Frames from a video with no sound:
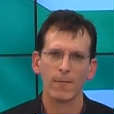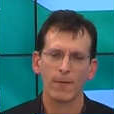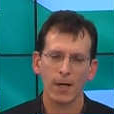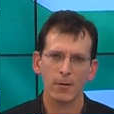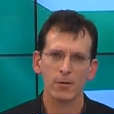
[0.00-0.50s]

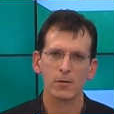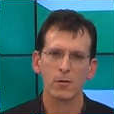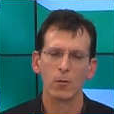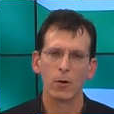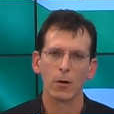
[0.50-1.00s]
fighters
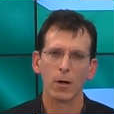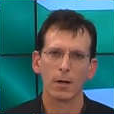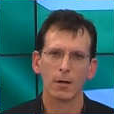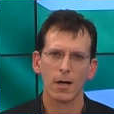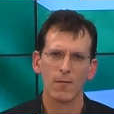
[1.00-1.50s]
who are a
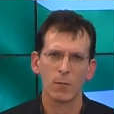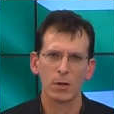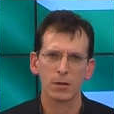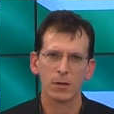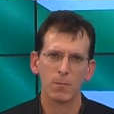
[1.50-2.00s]
kind of
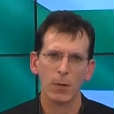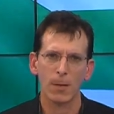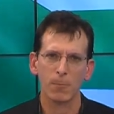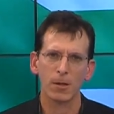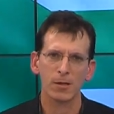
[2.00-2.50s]
militant
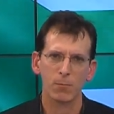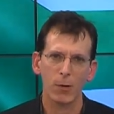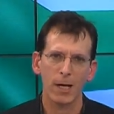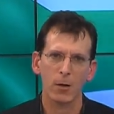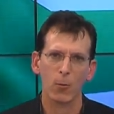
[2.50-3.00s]
populist
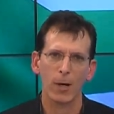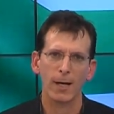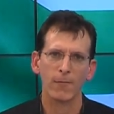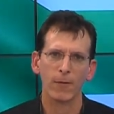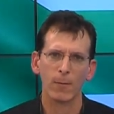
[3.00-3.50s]

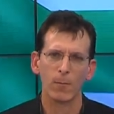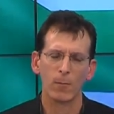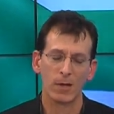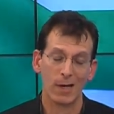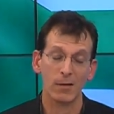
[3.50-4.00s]
breakaway from
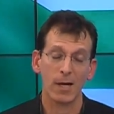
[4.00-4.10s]
uh,